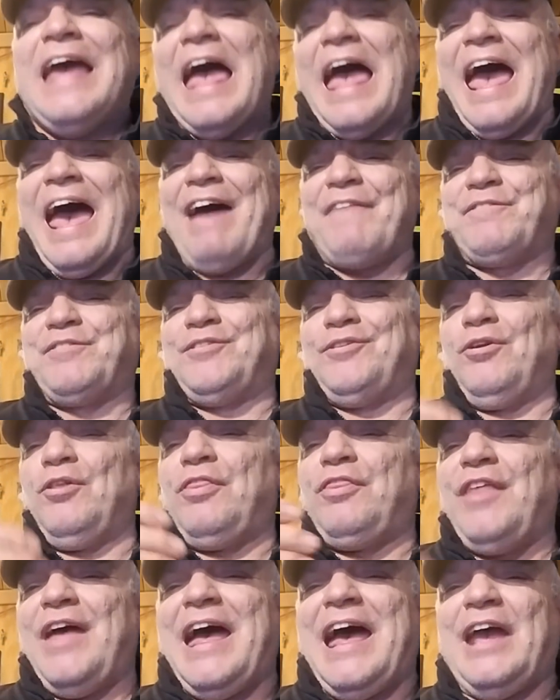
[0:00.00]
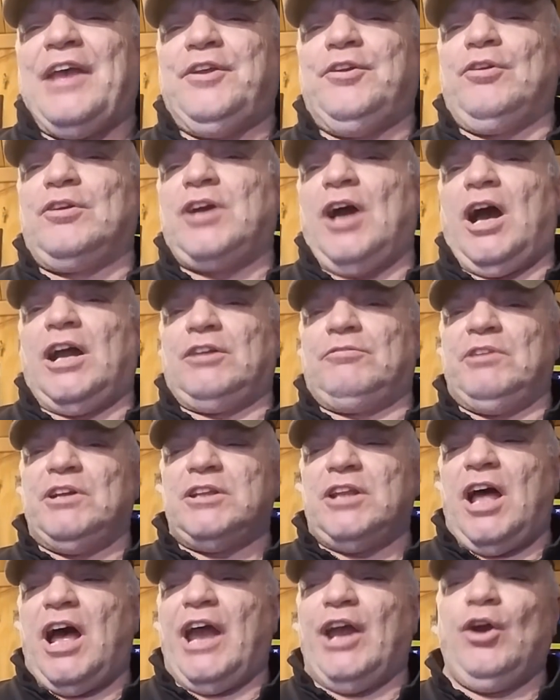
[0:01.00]
After that, you're kind of
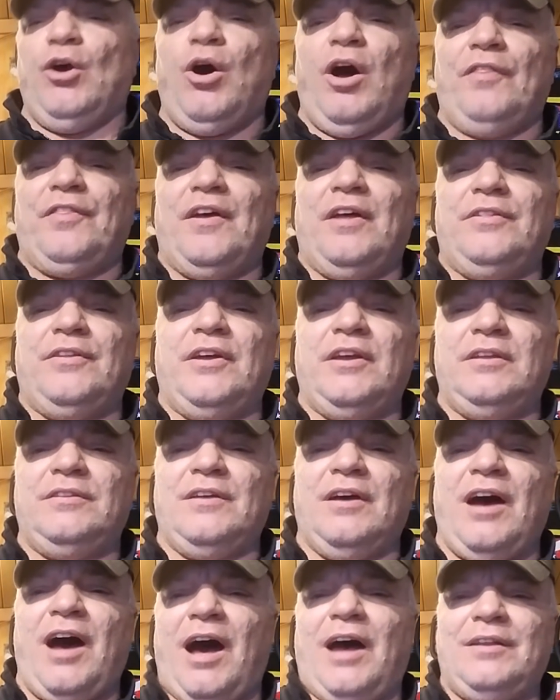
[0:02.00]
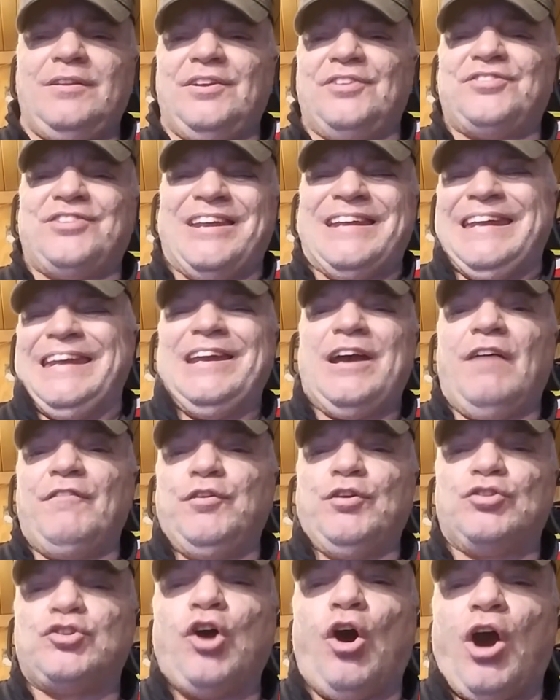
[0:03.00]
relying on the hotness, the heat of
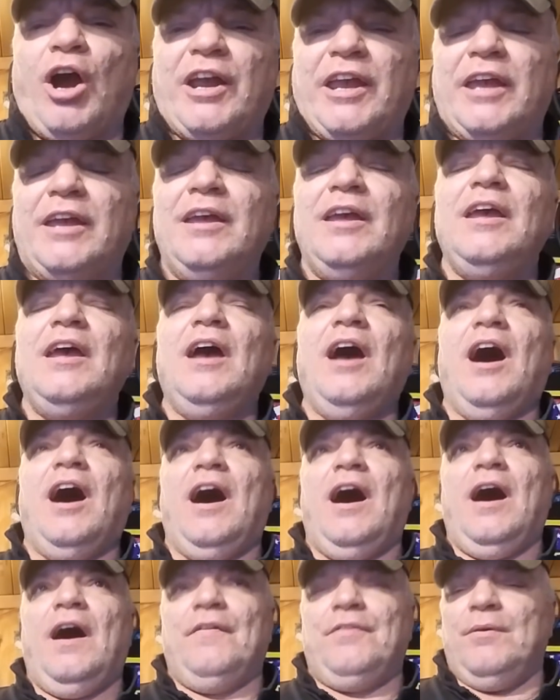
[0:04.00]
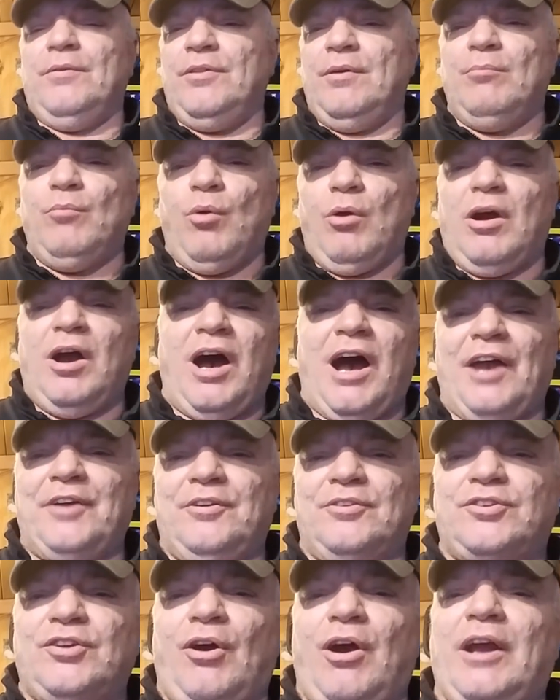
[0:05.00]
your target. The more hot
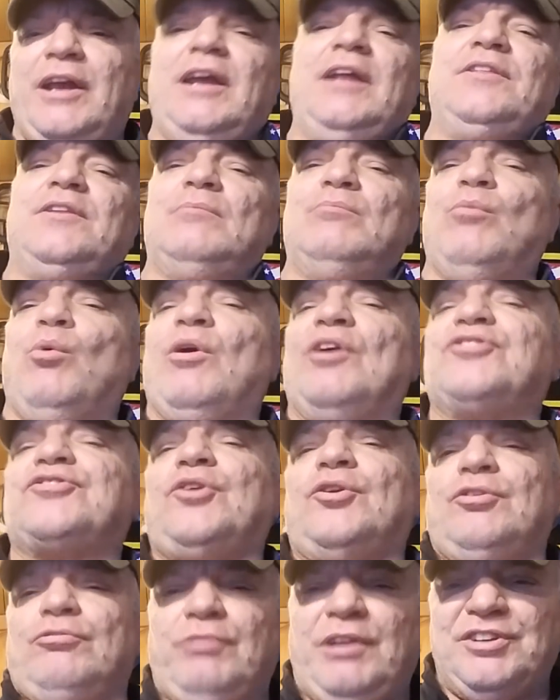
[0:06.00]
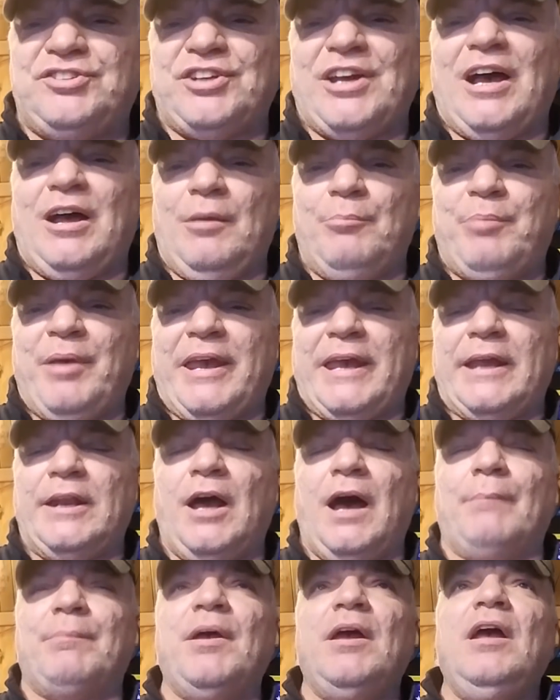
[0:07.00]
your target, the more it's going to reach out and pick it
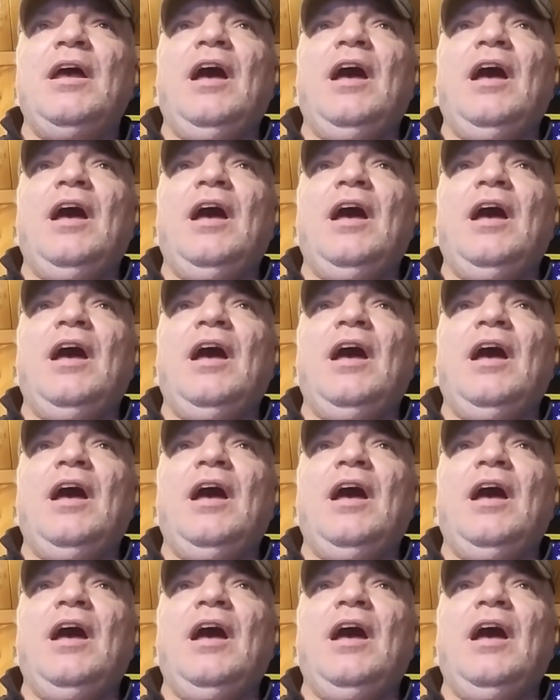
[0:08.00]
up.